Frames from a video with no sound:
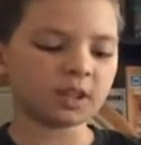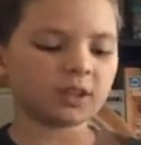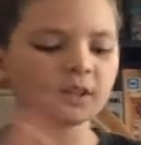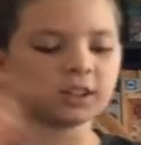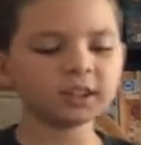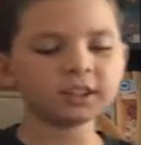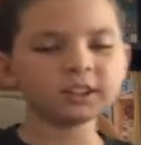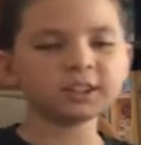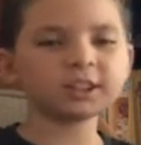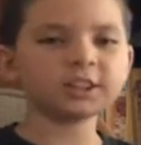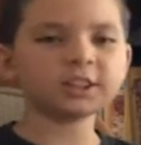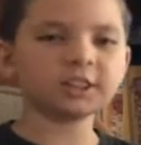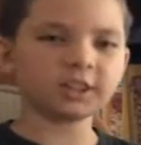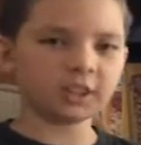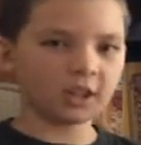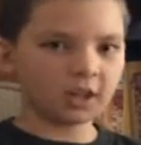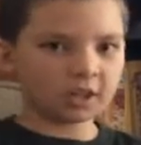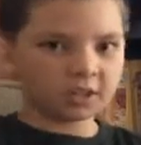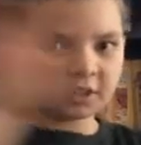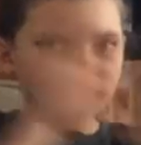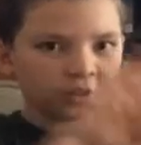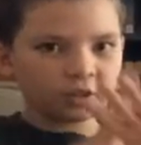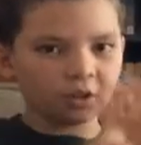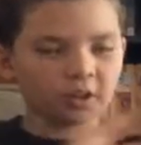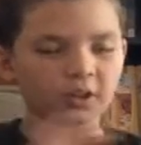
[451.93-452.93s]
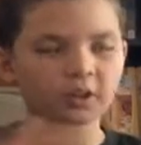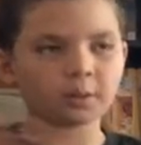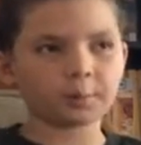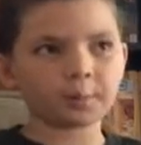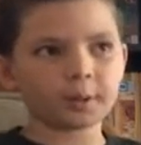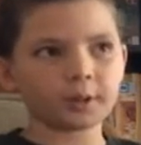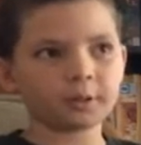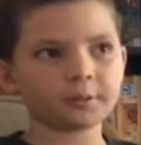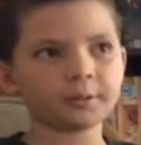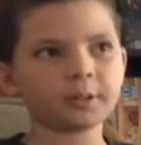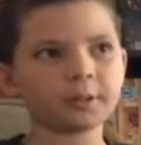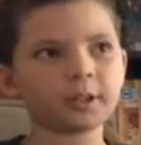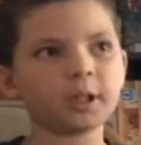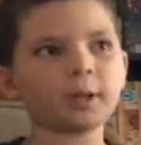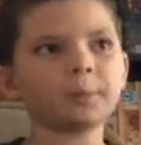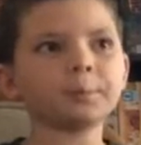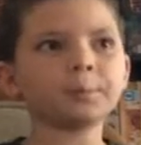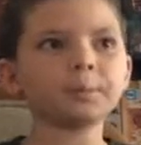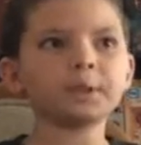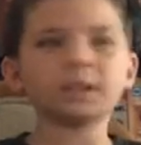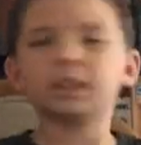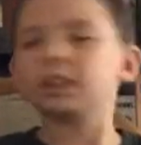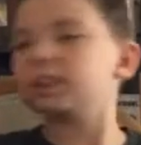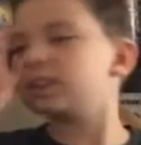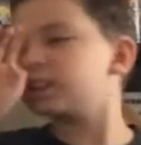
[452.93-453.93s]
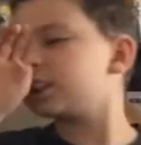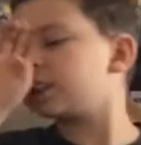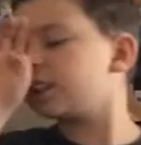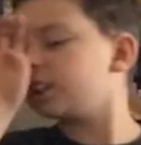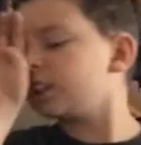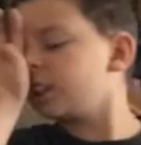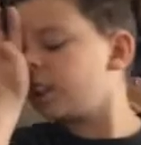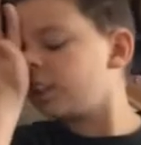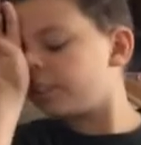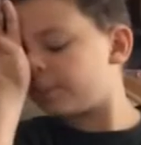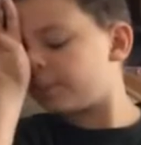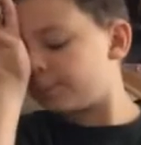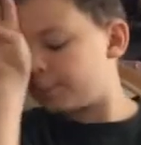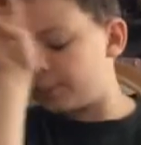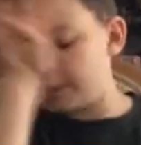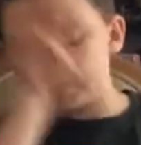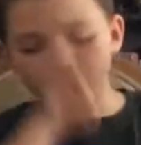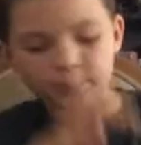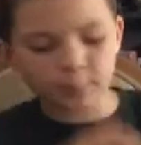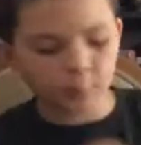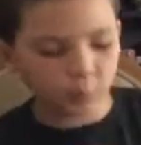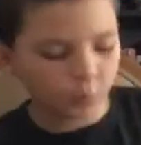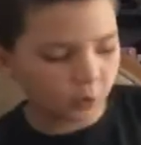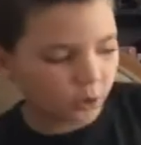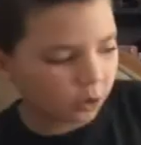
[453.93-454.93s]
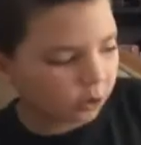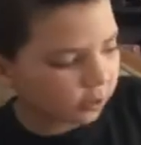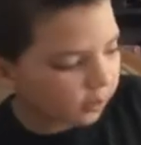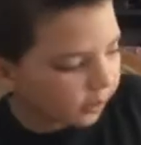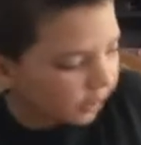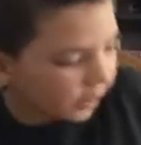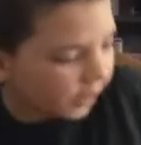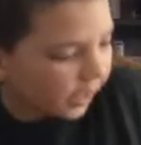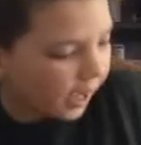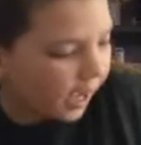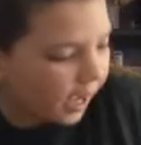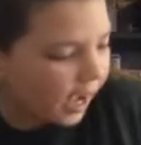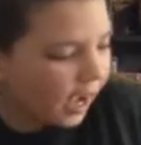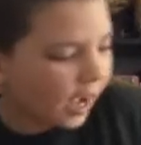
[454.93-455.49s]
Let's not talk about that because enough people already